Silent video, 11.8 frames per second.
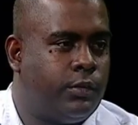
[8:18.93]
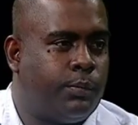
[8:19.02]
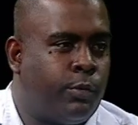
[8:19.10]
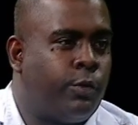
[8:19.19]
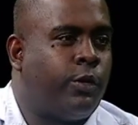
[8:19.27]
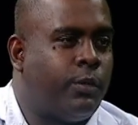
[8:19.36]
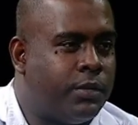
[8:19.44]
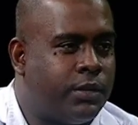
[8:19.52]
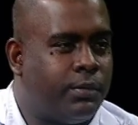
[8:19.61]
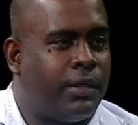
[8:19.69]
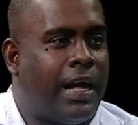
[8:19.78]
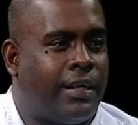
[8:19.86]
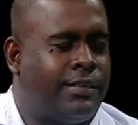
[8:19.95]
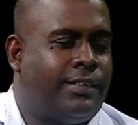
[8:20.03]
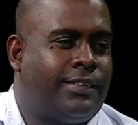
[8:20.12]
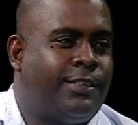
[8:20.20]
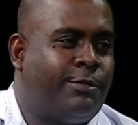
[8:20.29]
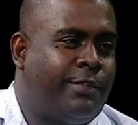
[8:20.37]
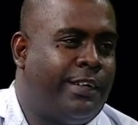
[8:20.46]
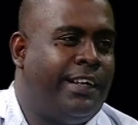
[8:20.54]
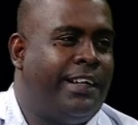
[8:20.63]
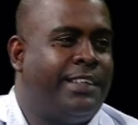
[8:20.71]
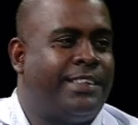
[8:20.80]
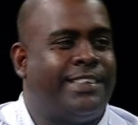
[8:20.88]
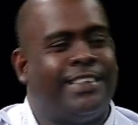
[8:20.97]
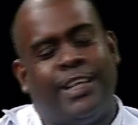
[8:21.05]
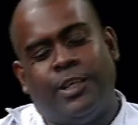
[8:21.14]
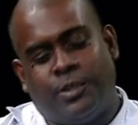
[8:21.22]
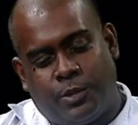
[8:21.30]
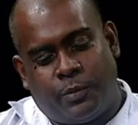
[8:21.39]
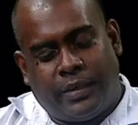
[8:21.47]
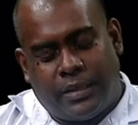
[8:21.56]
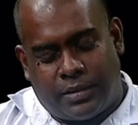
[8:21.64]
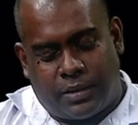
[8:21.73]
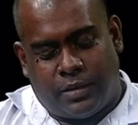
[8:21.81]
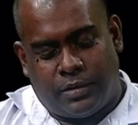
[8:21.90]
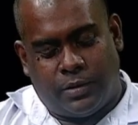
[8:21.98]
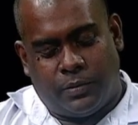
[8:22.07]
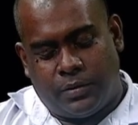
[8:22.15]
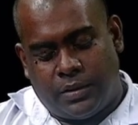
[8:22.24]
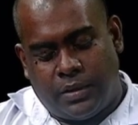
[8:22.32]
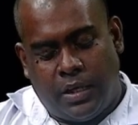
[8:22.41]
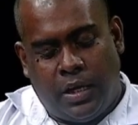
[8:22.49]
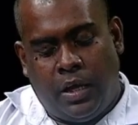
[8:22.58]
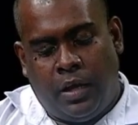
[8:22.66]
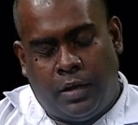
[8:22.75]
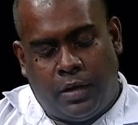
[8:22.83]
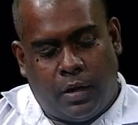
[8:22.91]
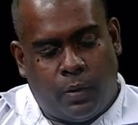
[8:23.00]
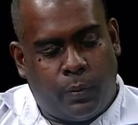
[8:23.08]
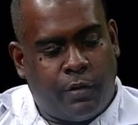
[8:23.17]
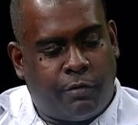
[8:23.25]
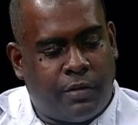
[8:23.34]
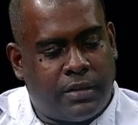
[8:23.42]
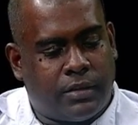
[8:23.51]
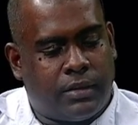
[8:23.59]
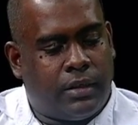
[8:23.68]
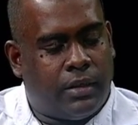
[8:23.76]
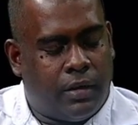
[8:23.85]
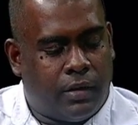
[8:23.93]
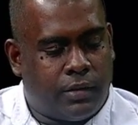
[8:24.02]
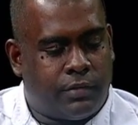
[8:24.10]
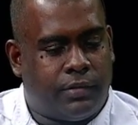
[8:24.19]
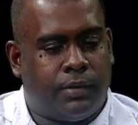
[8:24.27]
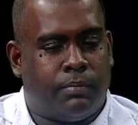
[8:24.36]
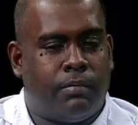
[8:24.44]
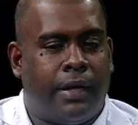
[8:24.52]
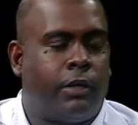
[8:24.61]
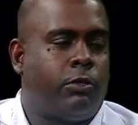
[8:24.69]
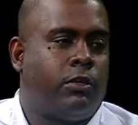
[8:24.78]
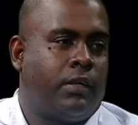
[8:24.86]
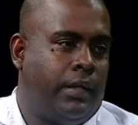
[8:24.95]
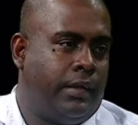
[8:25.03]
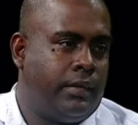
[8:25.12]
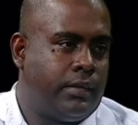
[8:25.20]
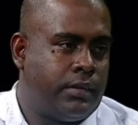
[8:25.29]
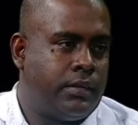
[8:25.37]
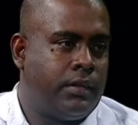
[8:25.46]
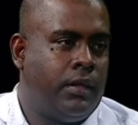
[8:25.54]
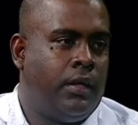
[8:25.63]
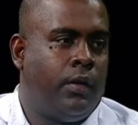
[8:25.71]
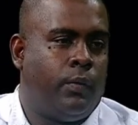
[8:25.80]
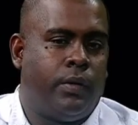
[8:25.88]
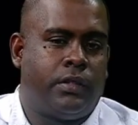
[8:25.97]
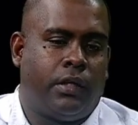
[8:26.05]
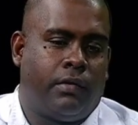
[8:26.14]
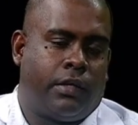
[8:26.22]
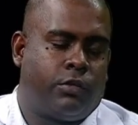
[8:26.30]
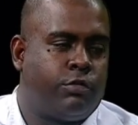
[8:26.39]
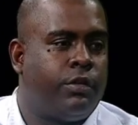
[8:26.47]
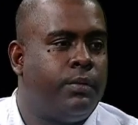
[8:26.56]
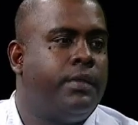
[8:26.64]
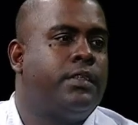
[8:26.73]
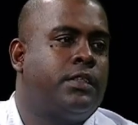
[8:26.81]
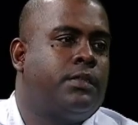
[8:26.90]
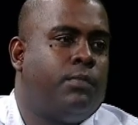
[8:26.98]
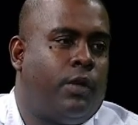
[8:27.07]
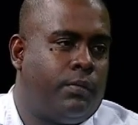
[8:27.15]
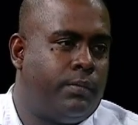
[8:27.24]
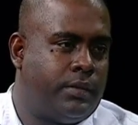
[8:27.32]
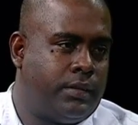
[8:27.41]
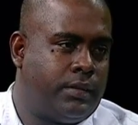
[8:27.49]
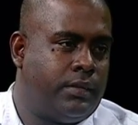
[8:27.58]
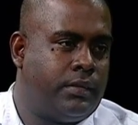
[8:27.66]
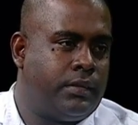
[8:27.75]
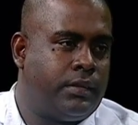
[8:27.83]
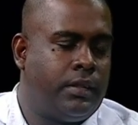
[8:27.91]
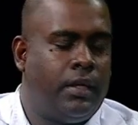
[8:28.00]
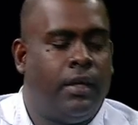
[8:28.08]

your program is about access to finance. So we'll discuss those. Now, we've recently launched for the micro clients, which are extremely small businesses,